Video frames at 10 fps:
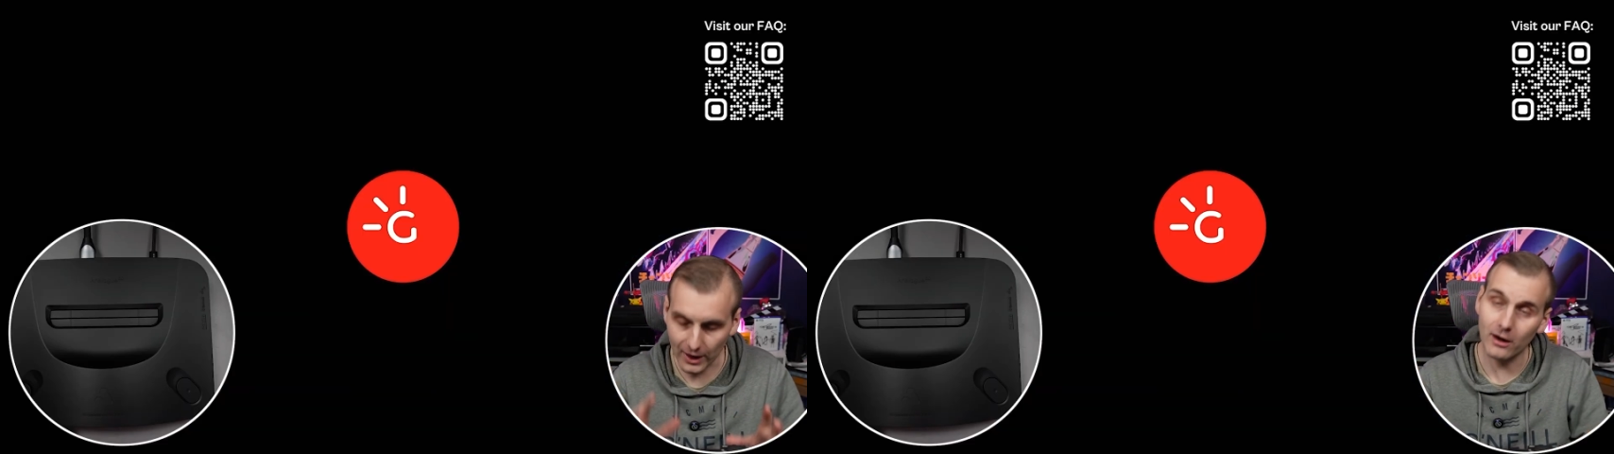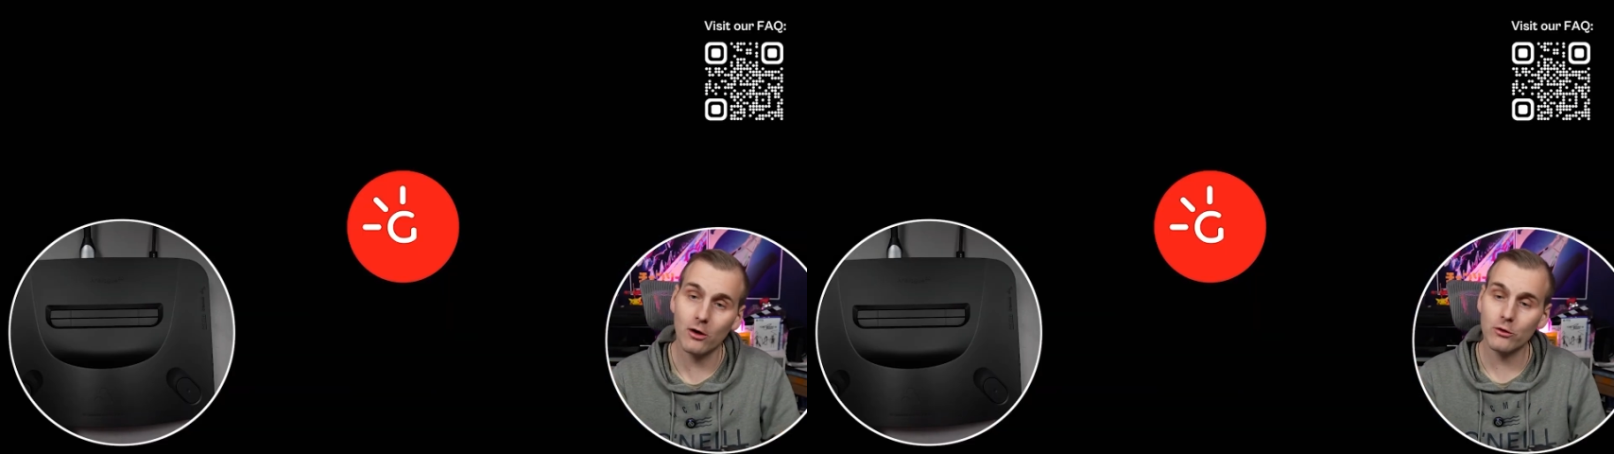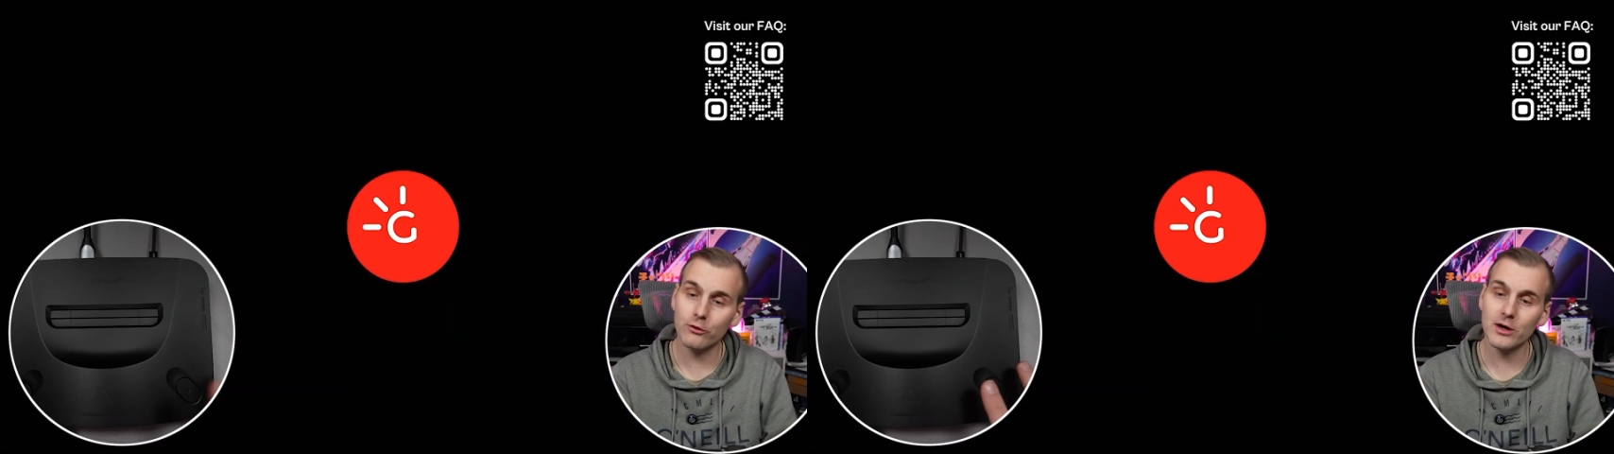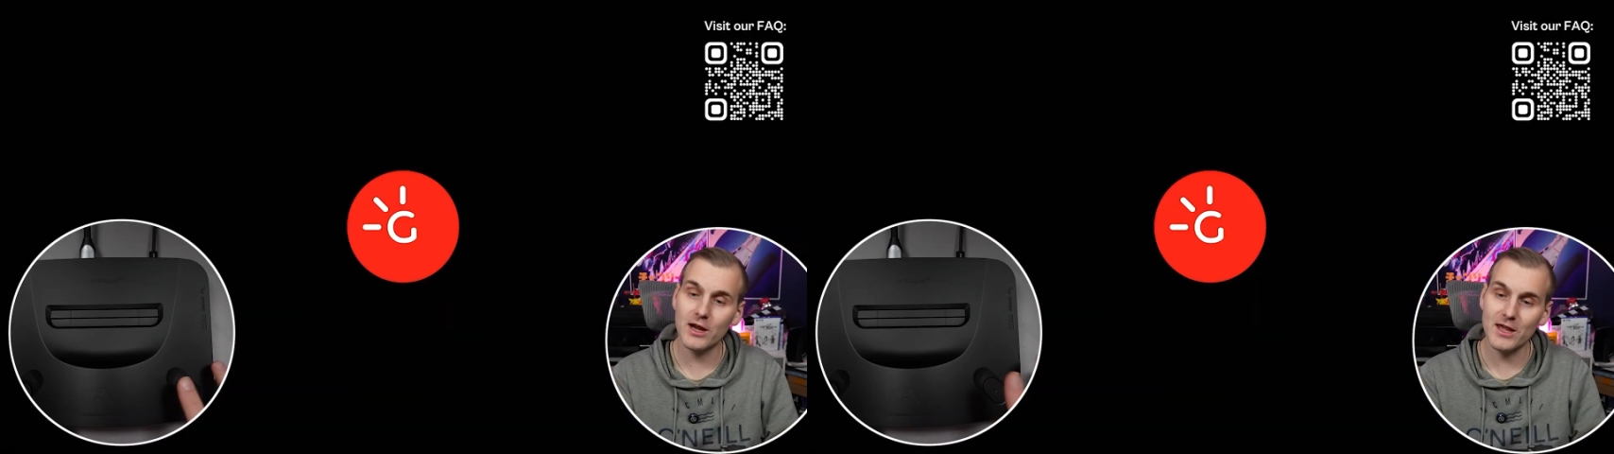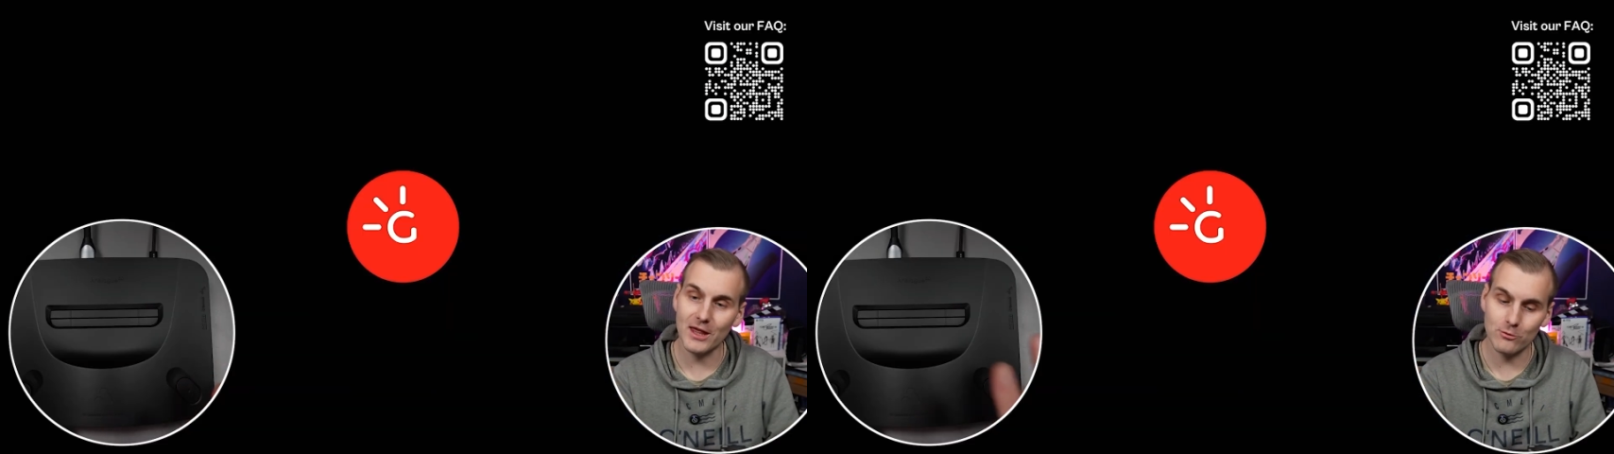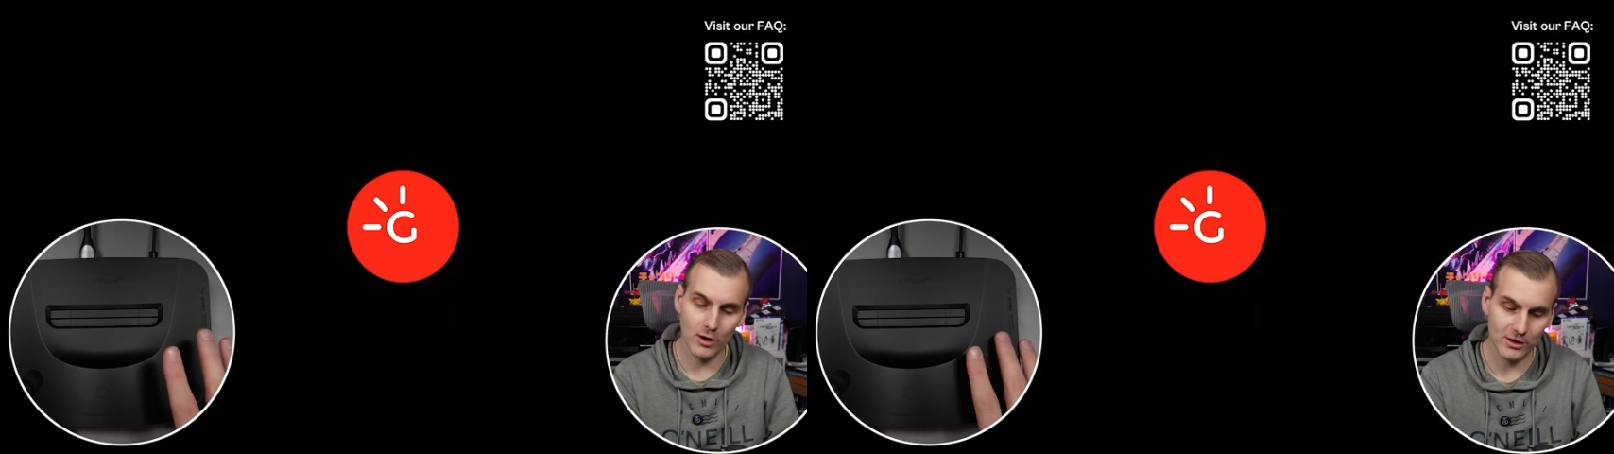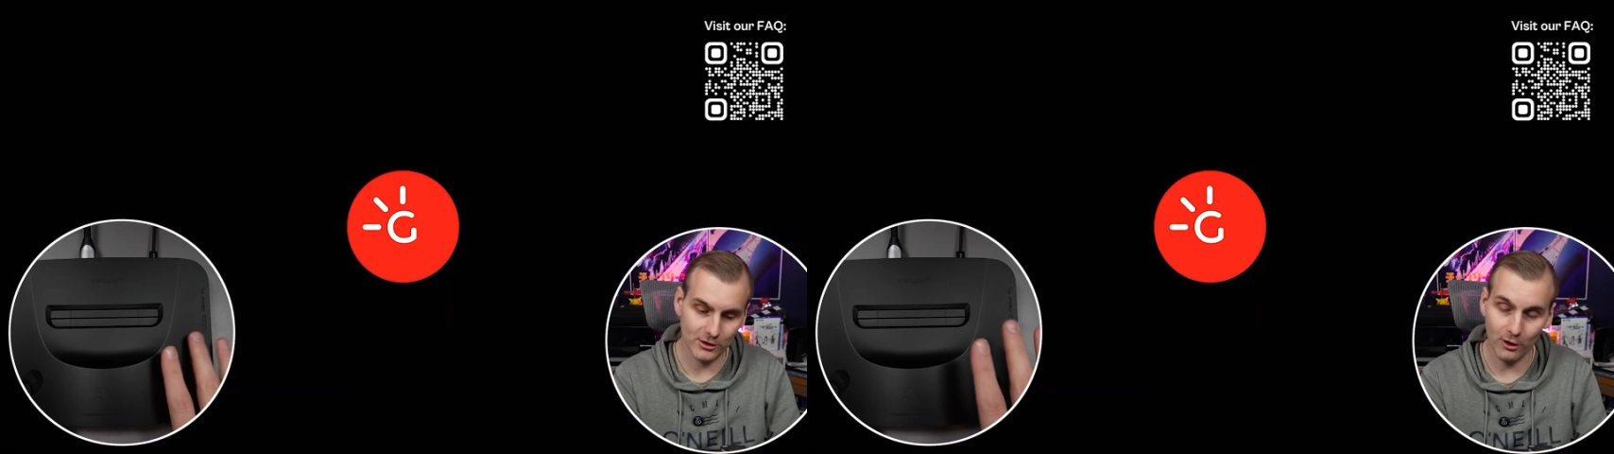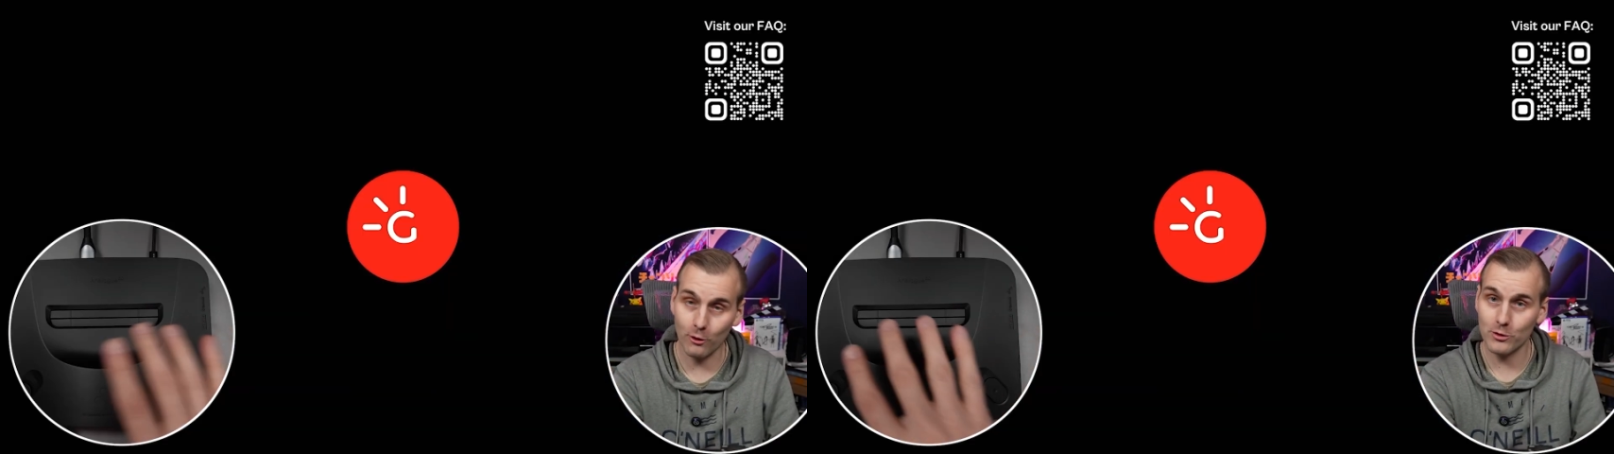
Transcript: Analogue 3D is ready to go.